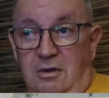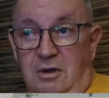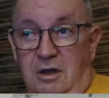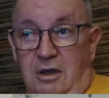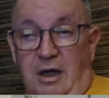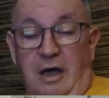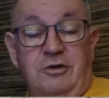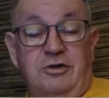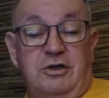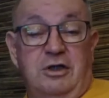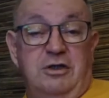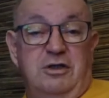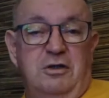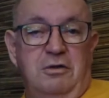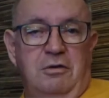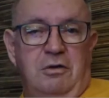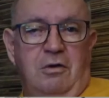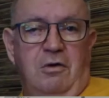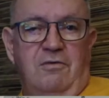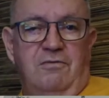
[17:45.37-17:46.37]
And actually, it's a
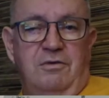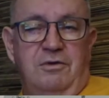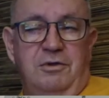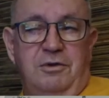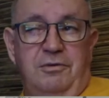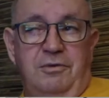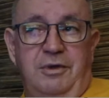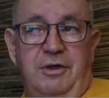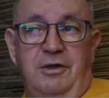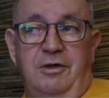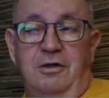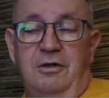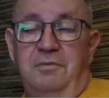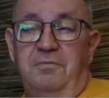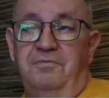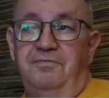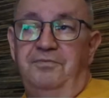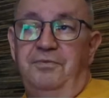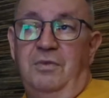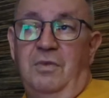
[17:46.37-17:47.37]
little over 2 years.
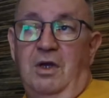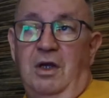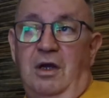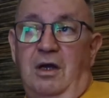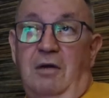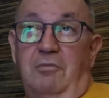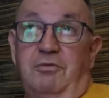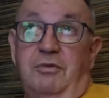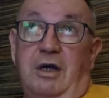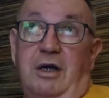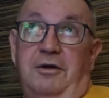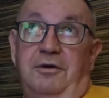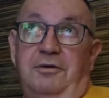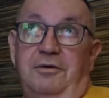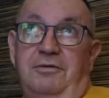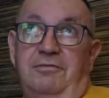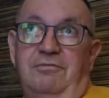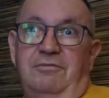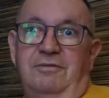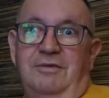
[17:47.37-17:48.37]
Time
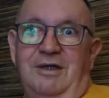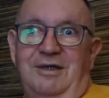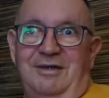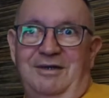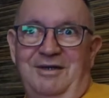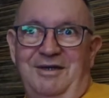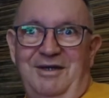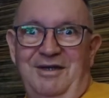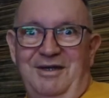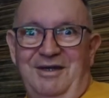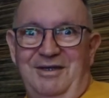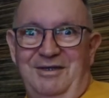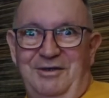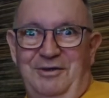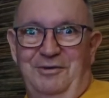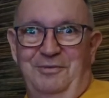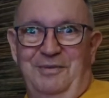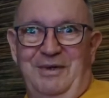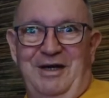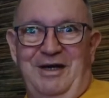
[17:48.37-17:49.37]
to
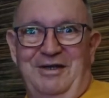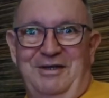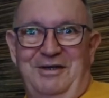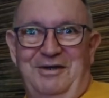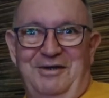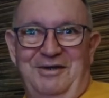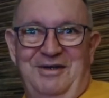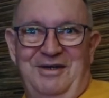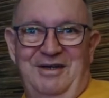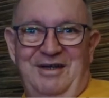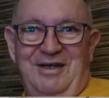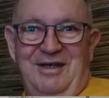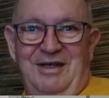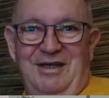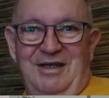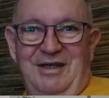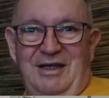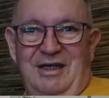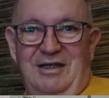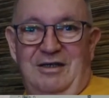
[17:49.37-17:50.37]
do the math here.
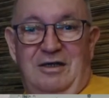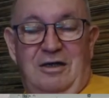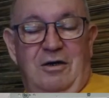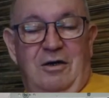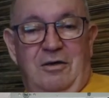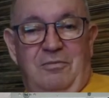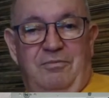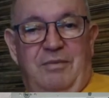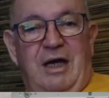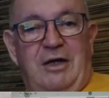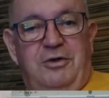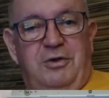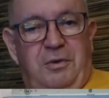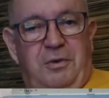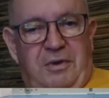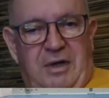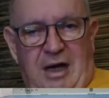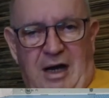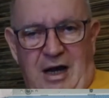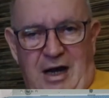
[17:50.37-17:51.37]
It's about
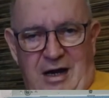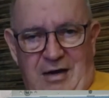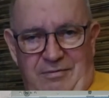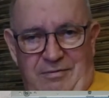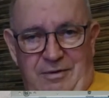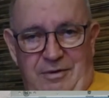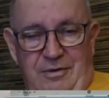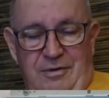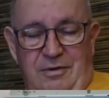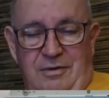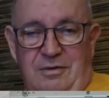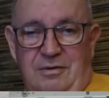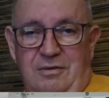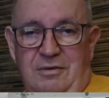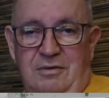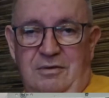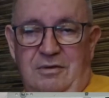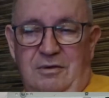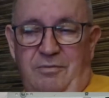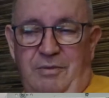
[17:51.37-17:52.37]
2.5 years,
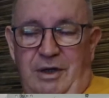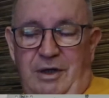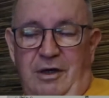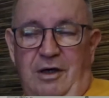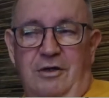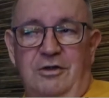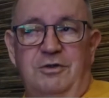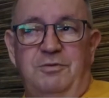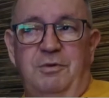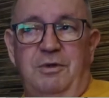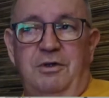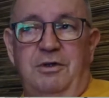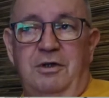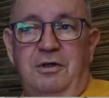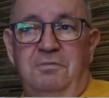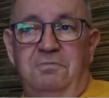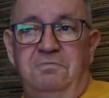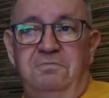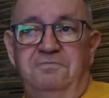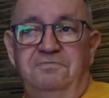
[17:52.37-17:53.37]
to be honest with you.
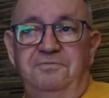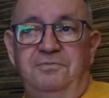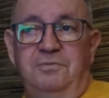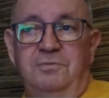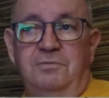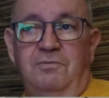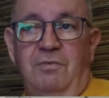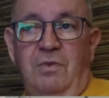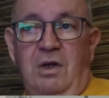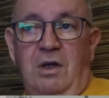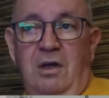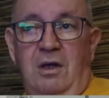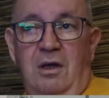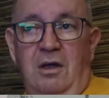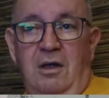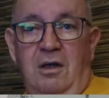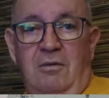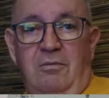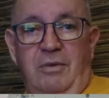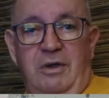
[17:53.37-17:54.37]

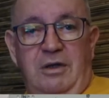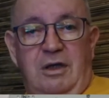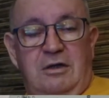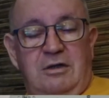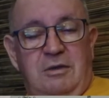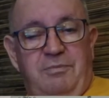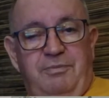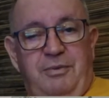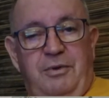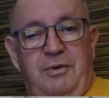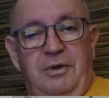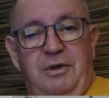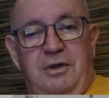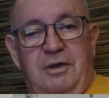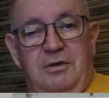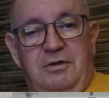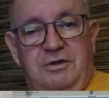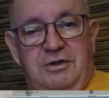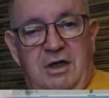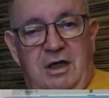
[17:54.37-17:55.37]
But that's a pretty
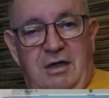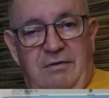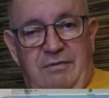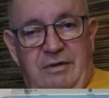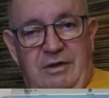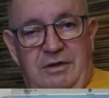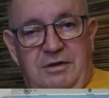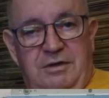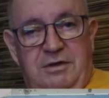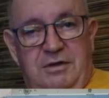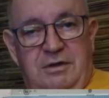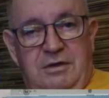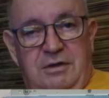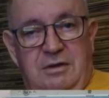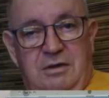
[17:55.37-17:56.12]
good savings.